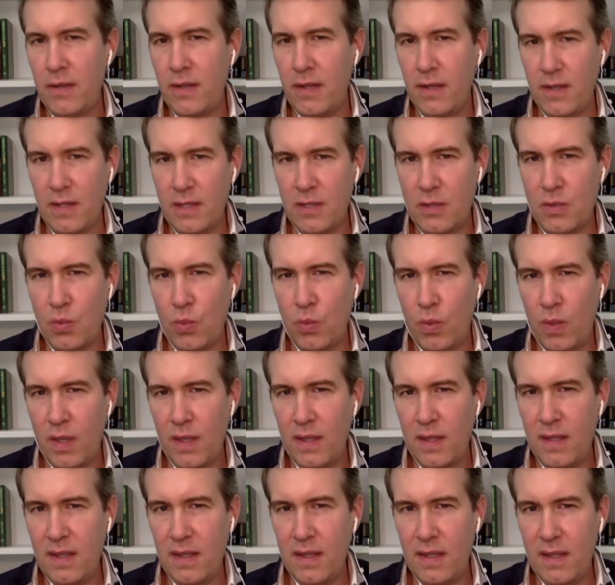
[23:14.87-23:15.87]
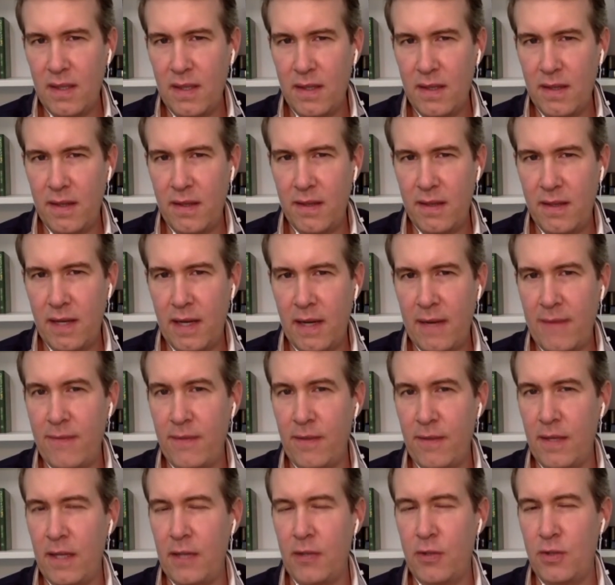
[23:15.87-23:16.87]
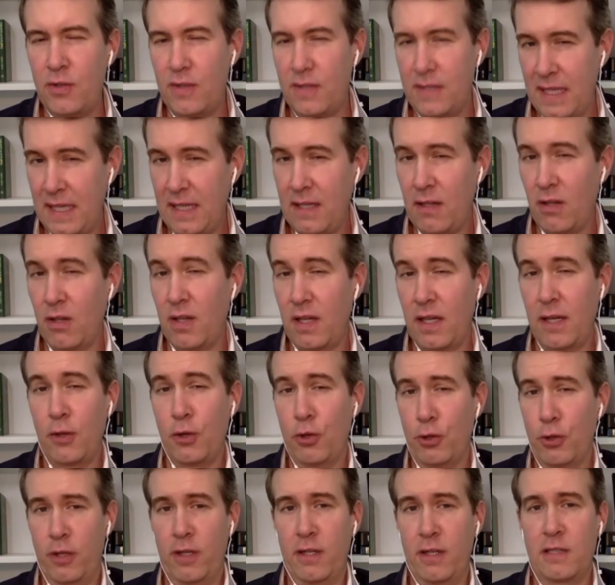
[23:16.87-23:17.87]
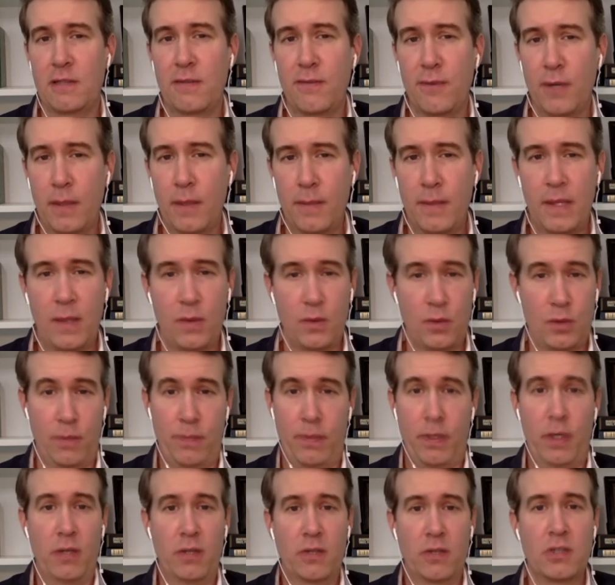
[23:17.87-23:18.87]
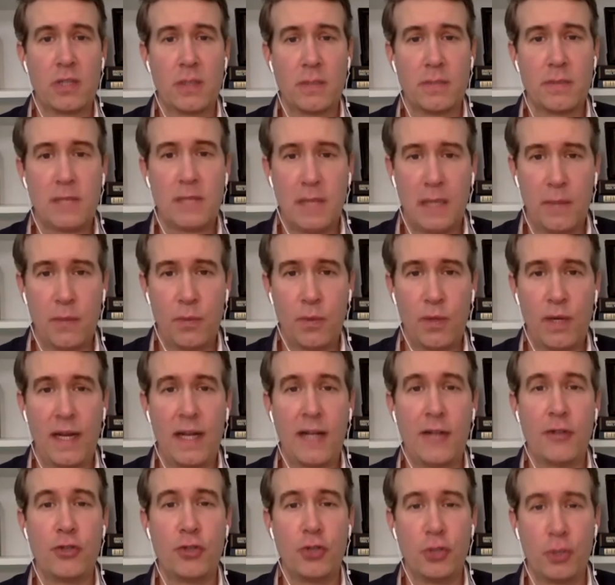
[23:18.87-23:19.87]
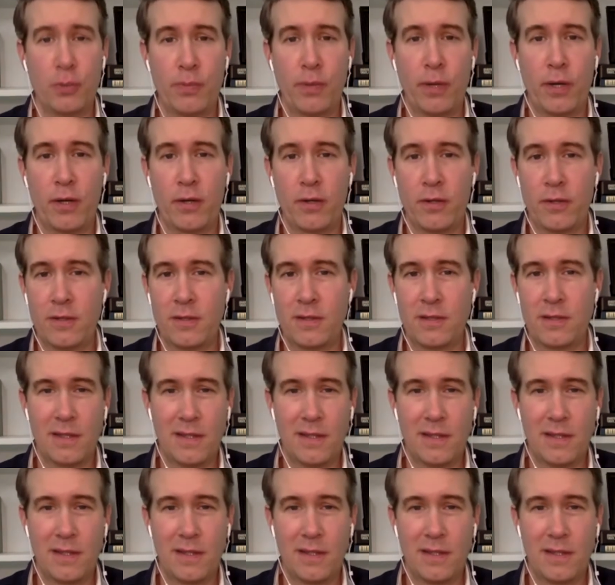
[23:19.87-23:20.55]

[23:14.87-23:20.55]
There is one that I've taken a lot of learnings from, and that was a partnership setup where I had 2 partners.